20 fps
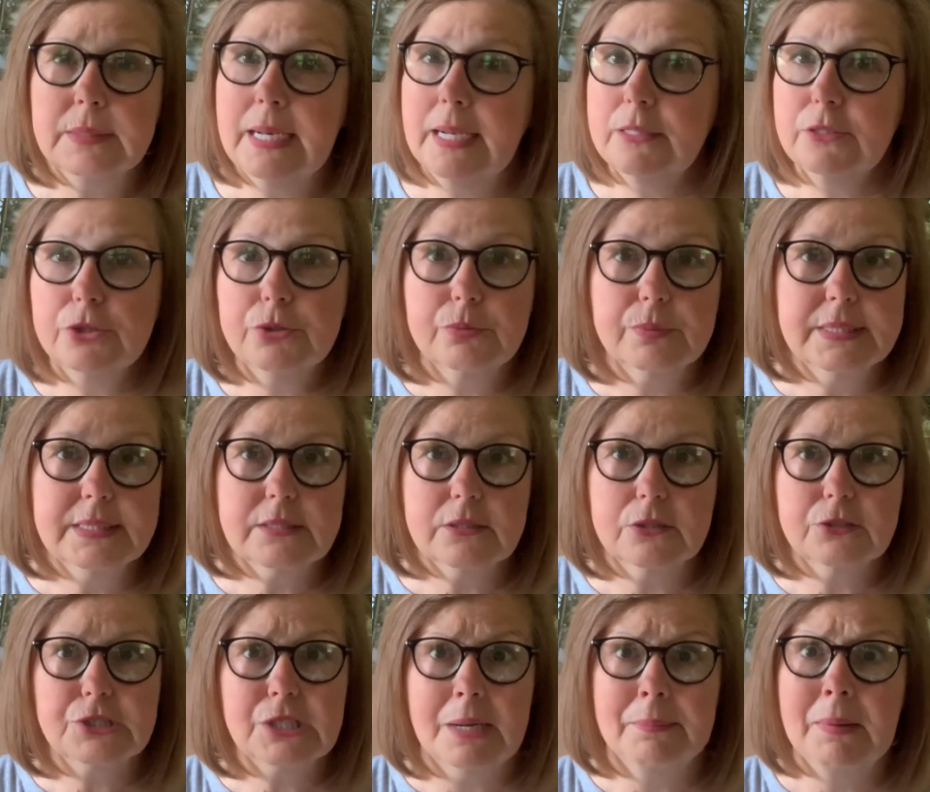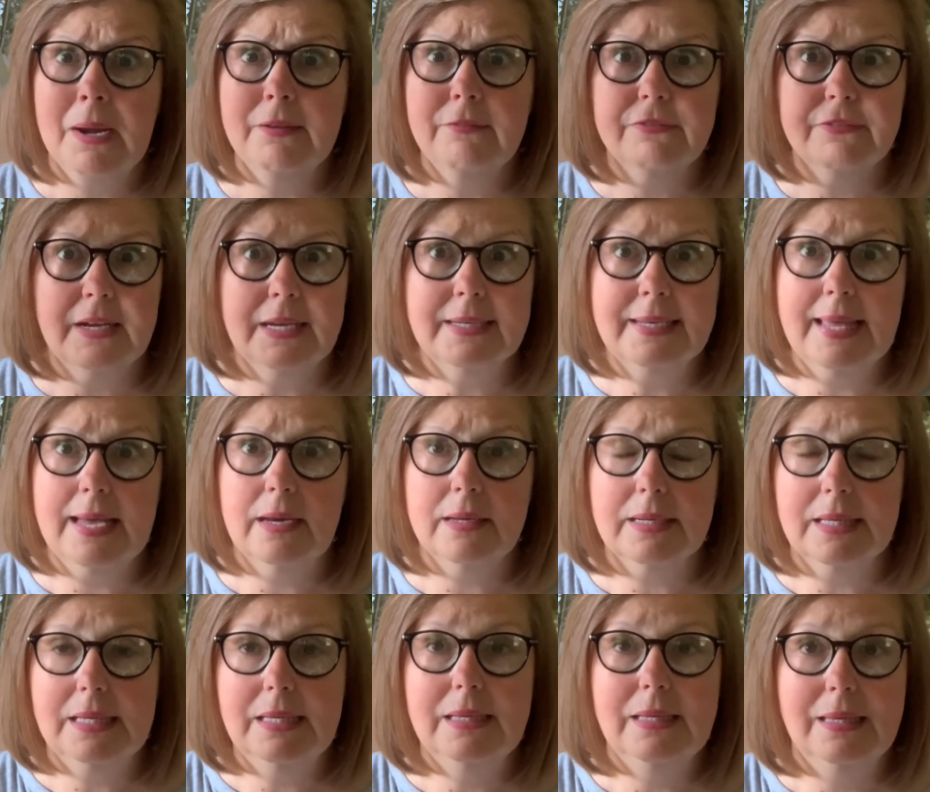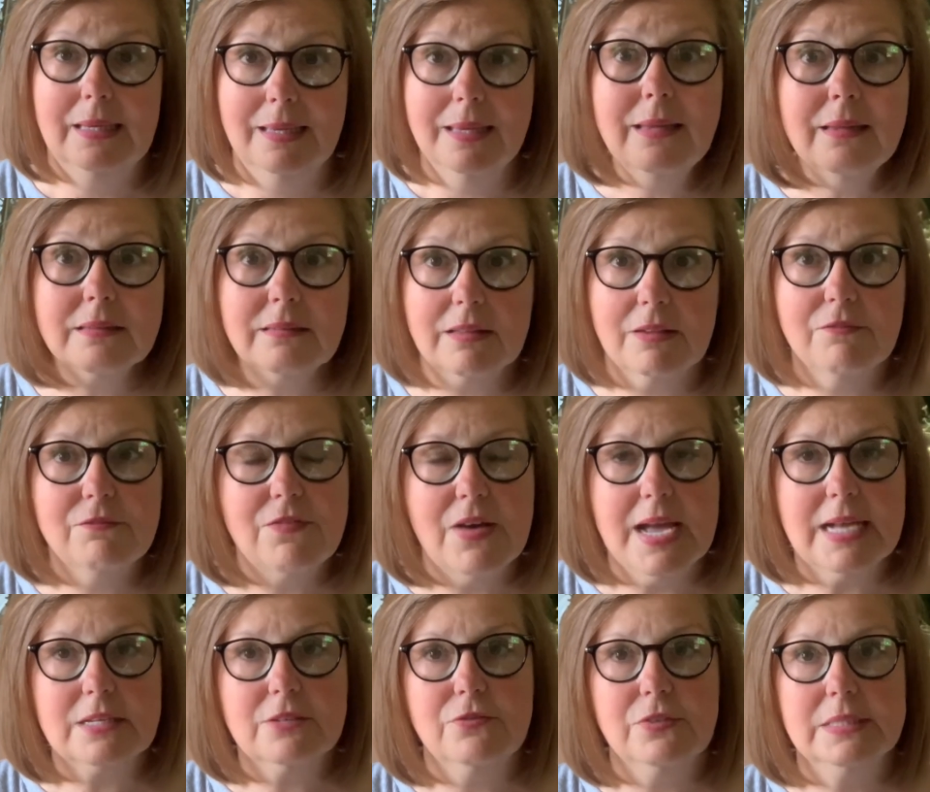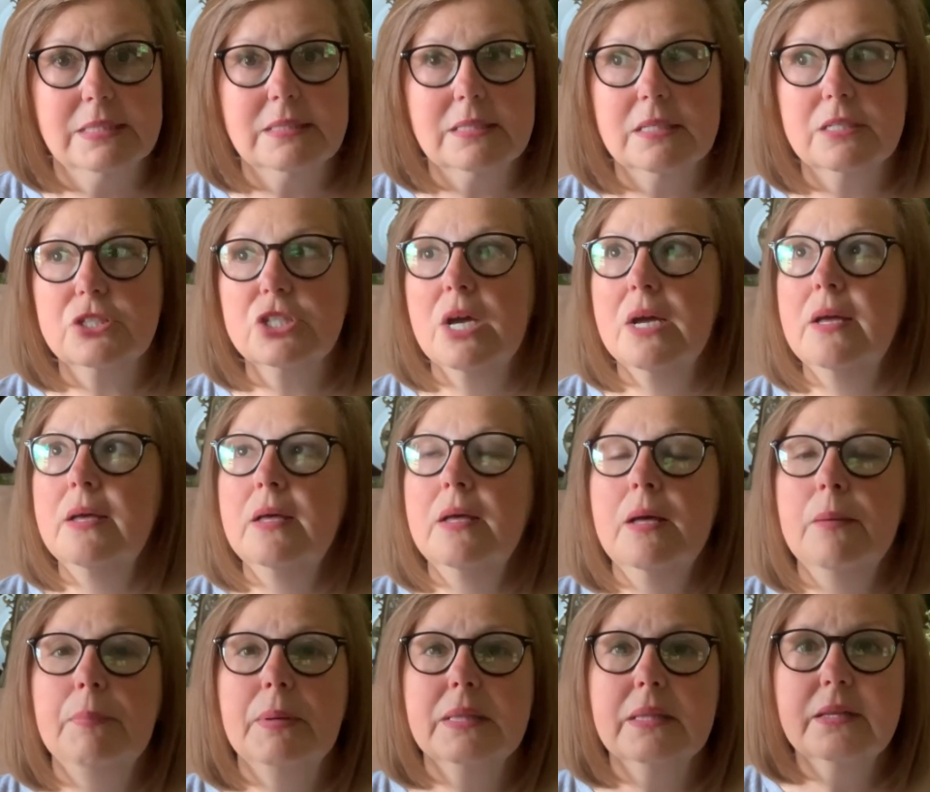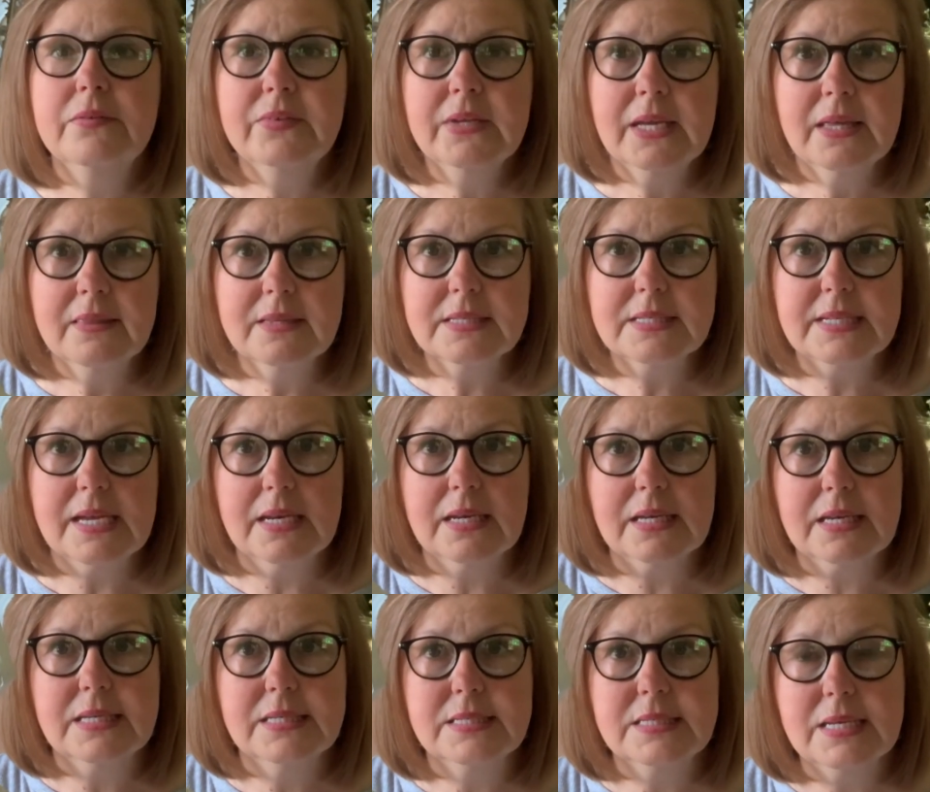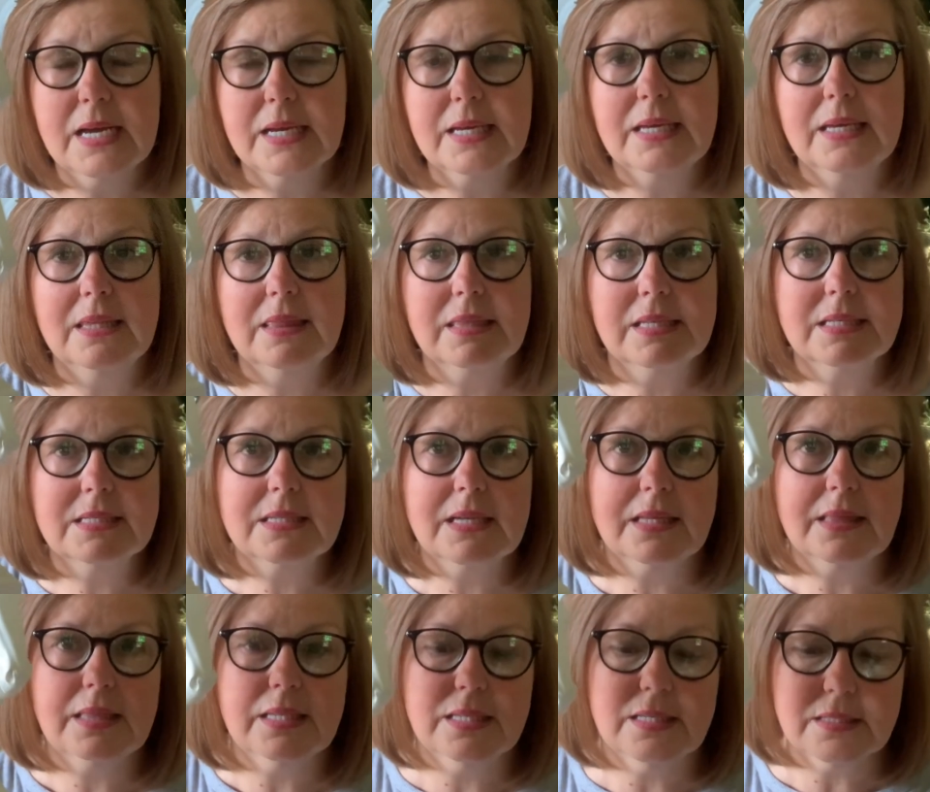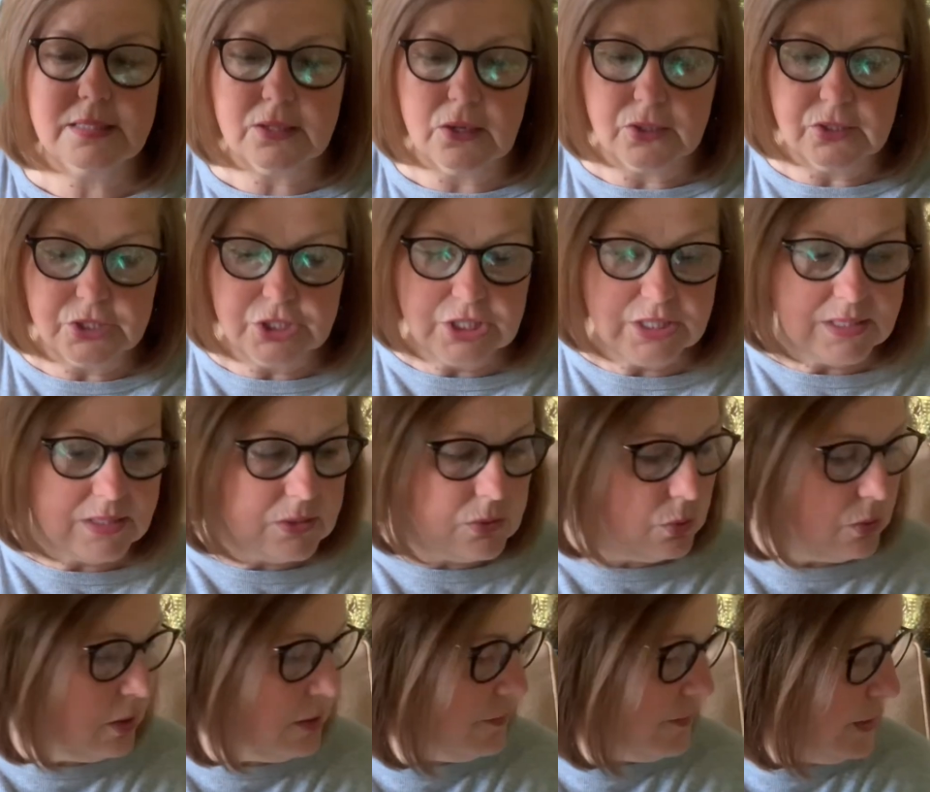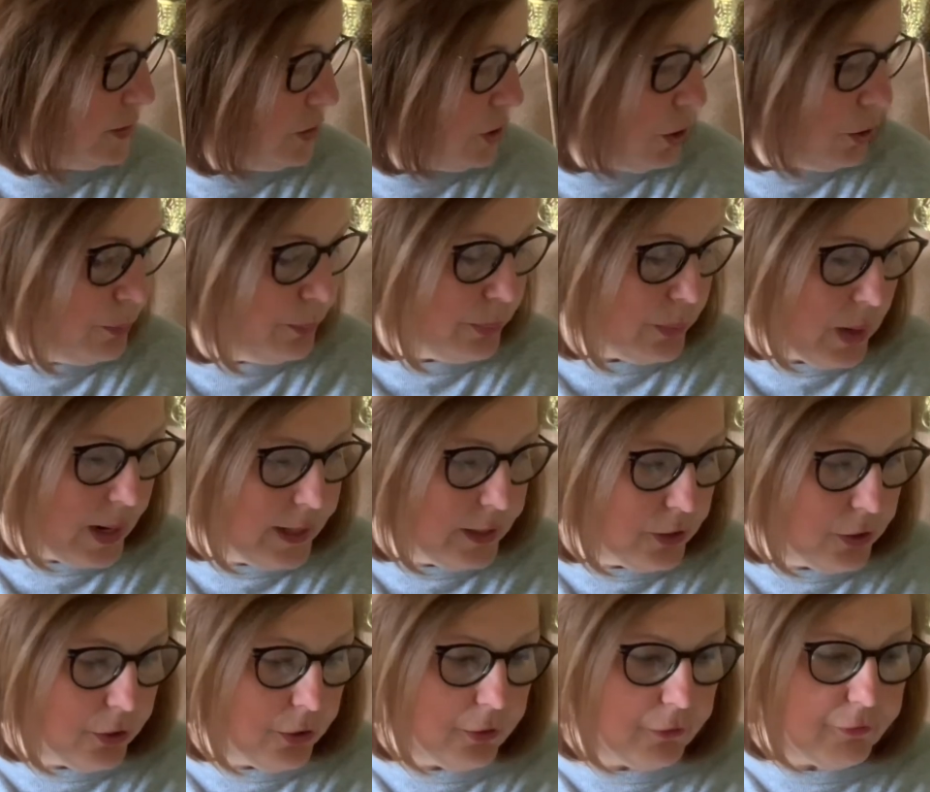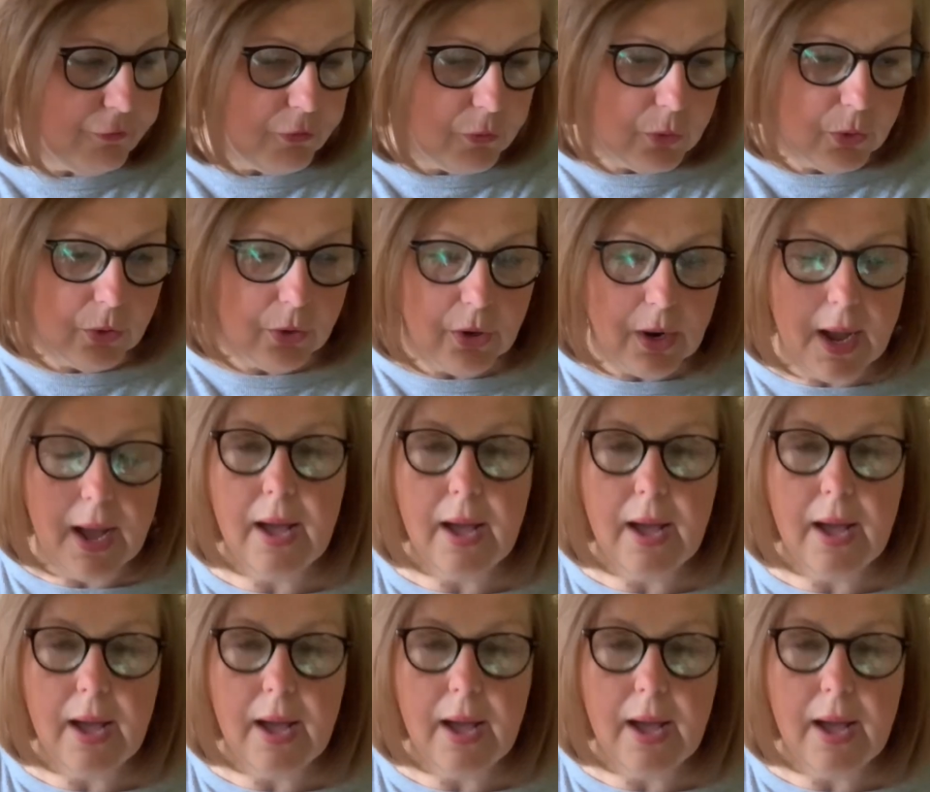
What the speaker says: I do research, I might find out he is in fact vintage. But living in the state of Kentucky, things like this are just sort of a no-brainer for